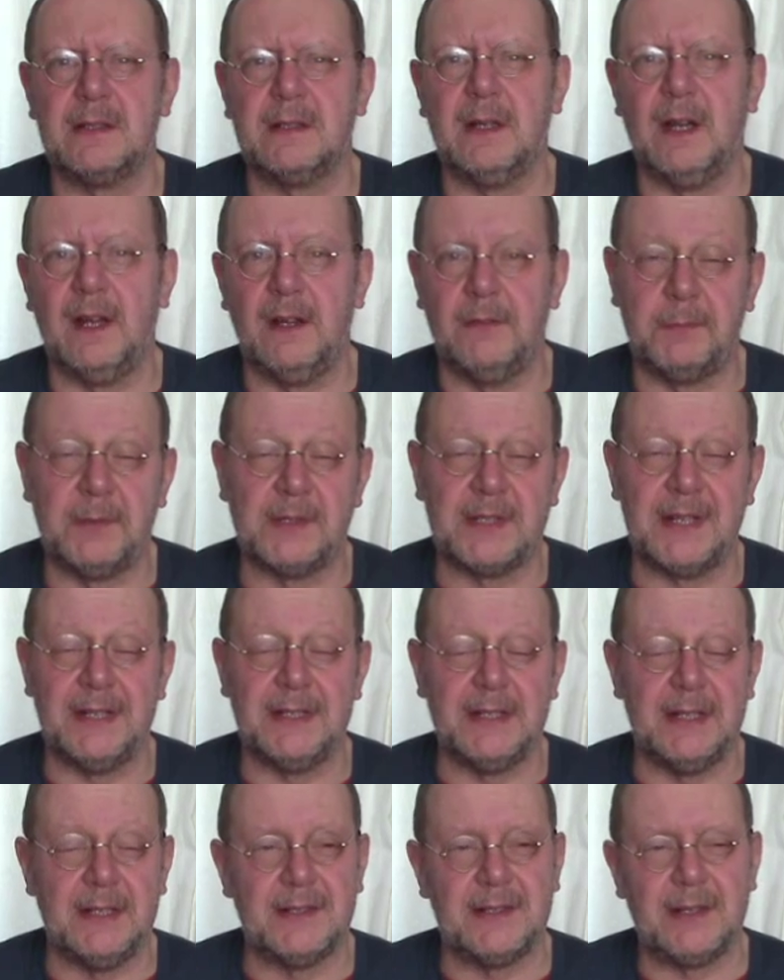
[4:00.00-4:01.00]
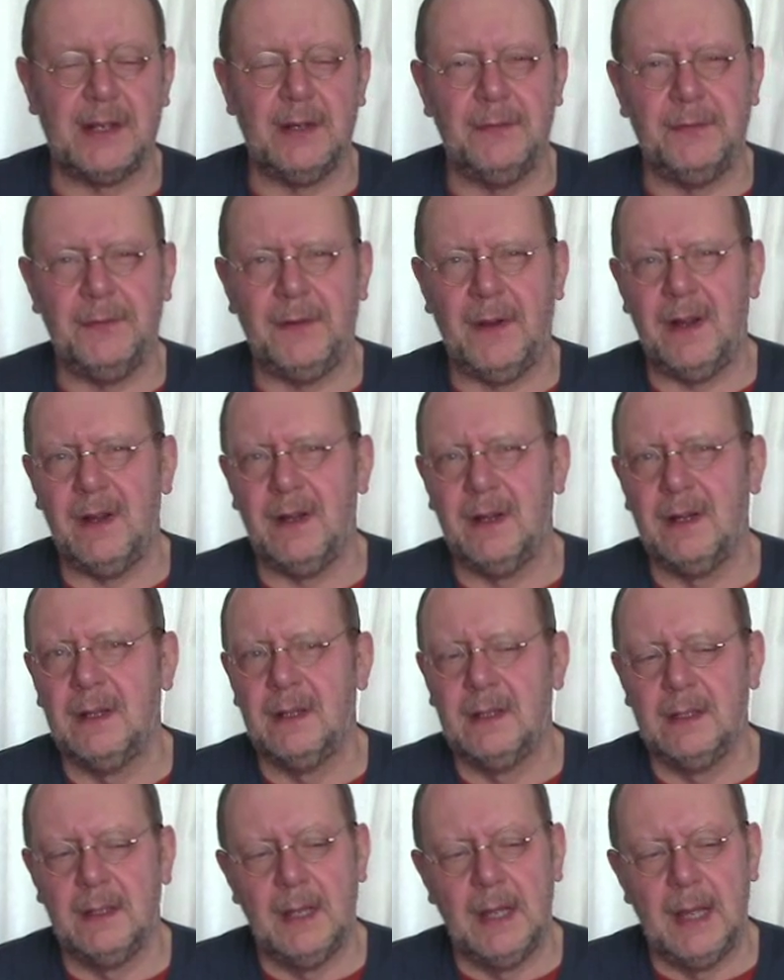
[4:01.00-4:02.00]
I've presented so far
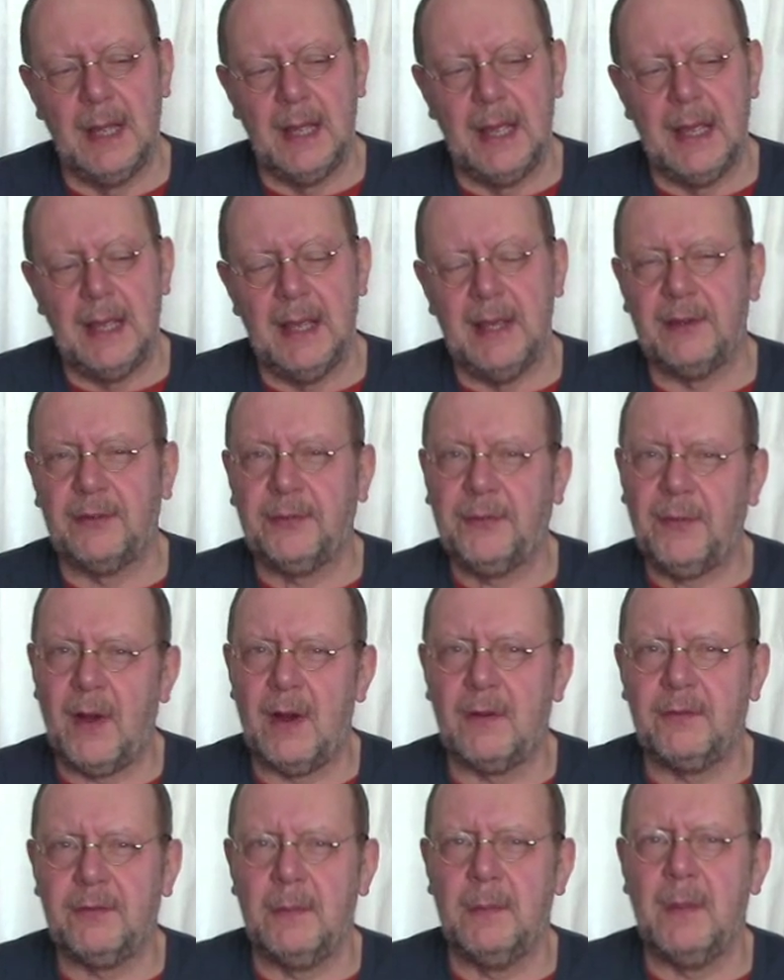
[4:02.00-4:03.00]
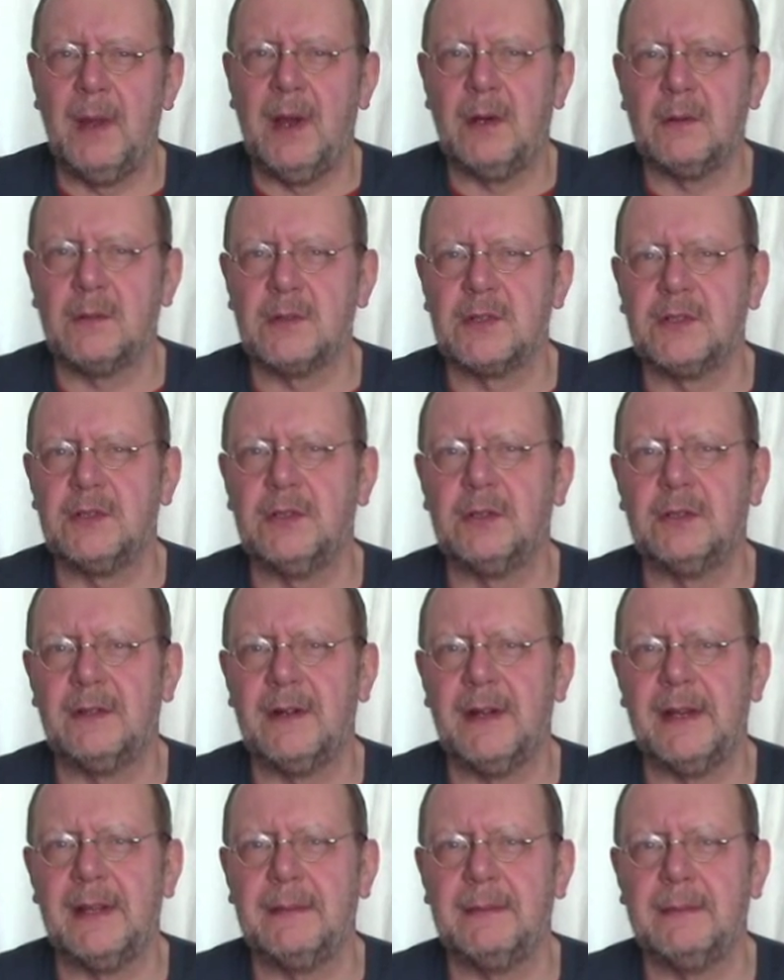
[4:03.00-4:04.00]
is far from the whole
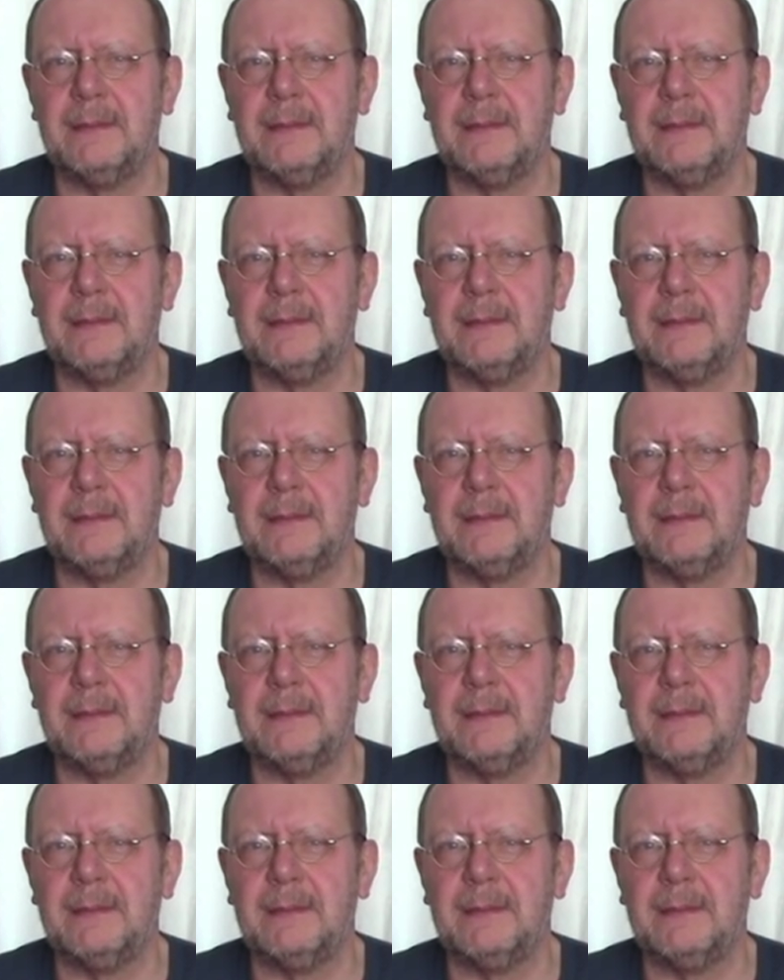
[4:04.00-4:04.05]
story.